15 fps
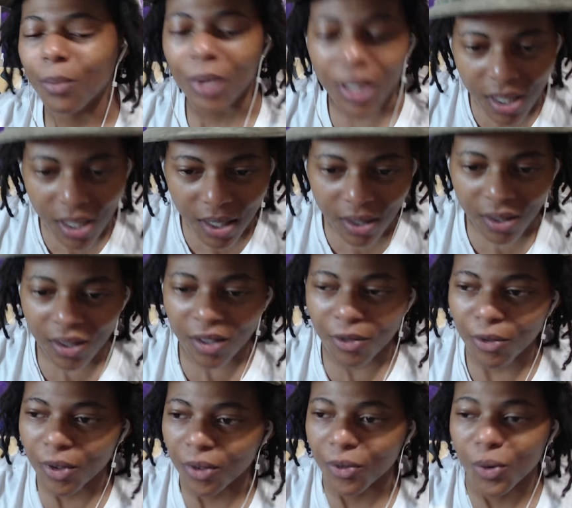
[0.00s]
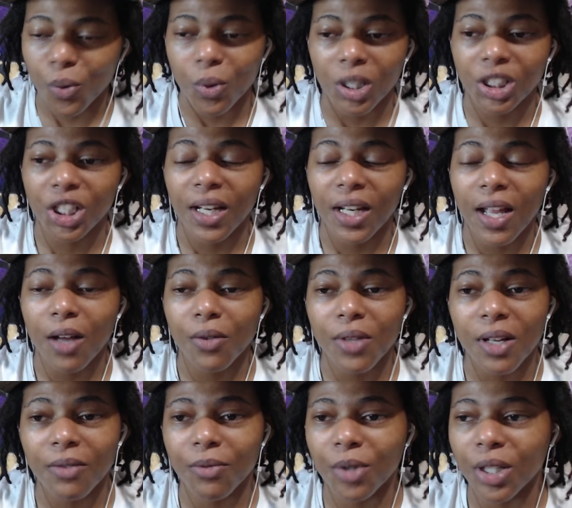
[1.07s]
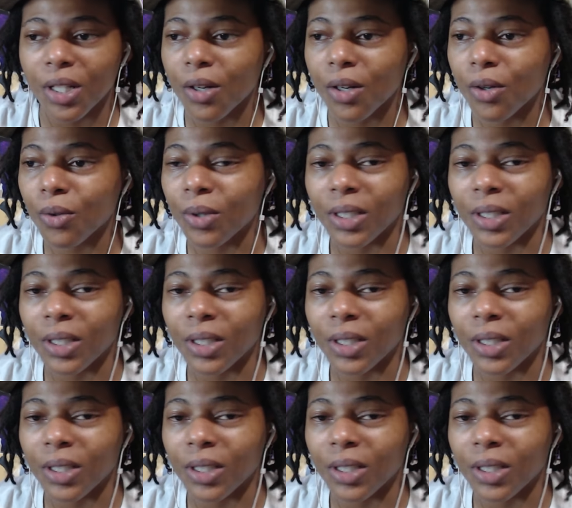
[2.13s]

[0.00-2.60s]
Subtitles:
But yeah, if you wanna check out that video,